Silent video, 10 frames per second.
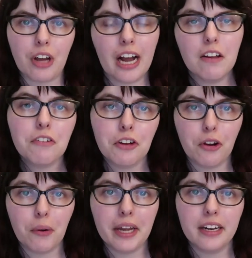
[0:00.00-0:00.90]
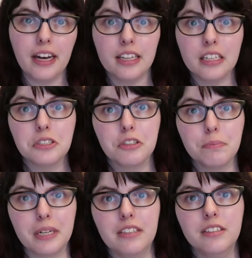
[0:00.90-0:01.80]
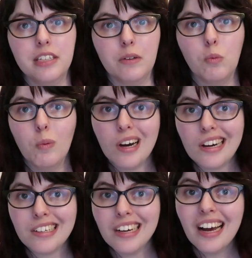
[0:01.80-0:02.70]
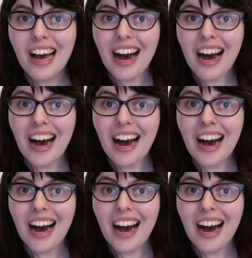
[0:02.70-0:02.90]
I've curated a list of places that one,